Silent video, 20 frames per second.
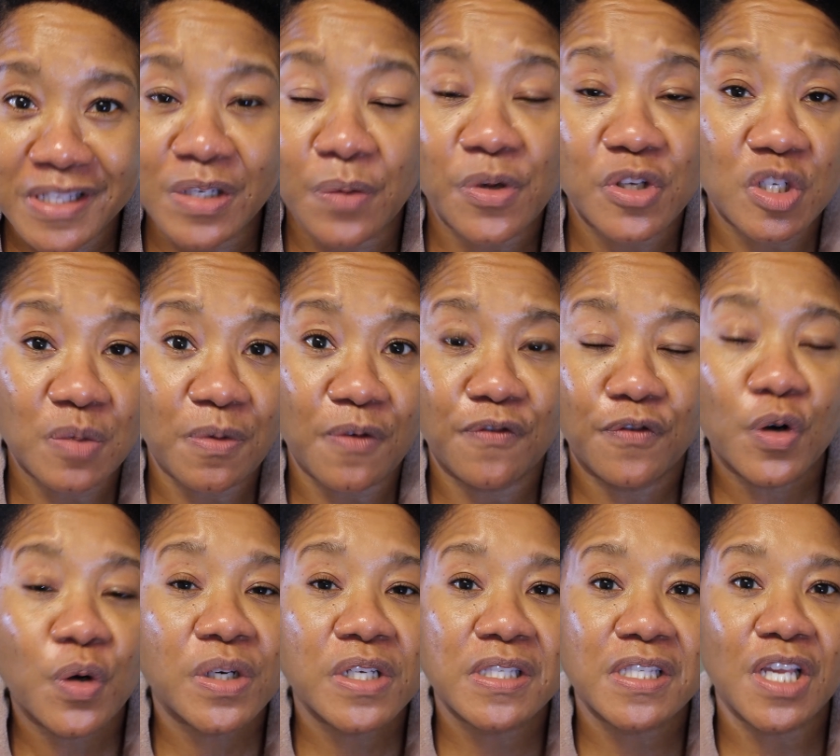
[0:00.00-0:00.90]
that we should be
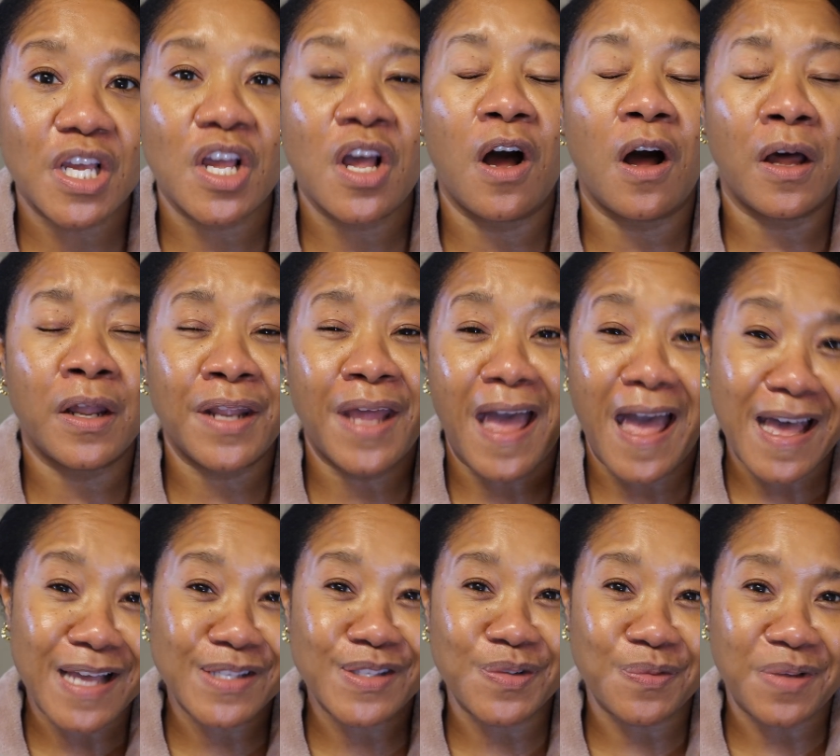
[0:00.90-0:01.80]
focusing on
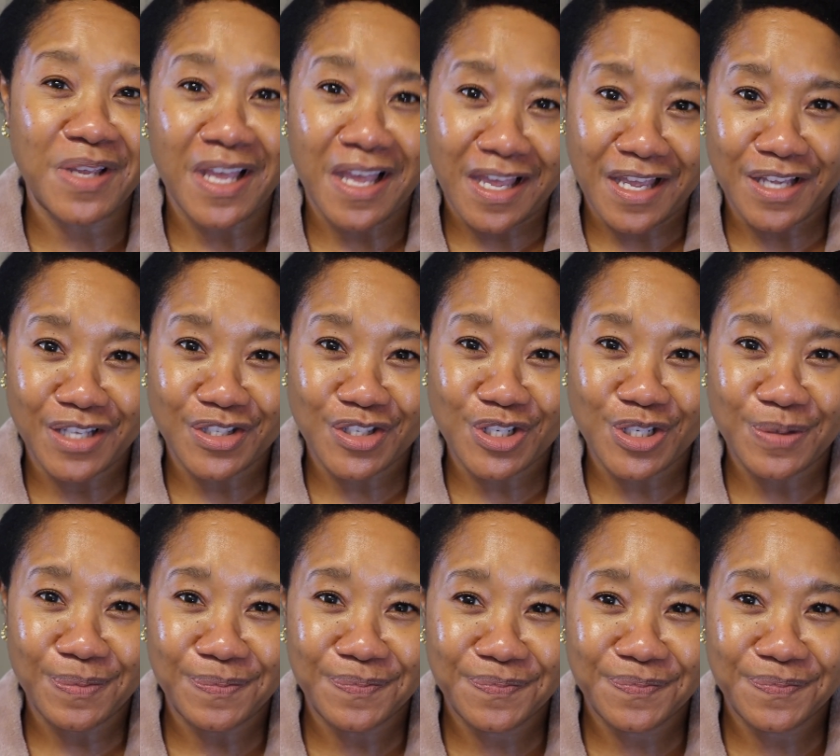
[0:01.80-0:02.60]
as we age.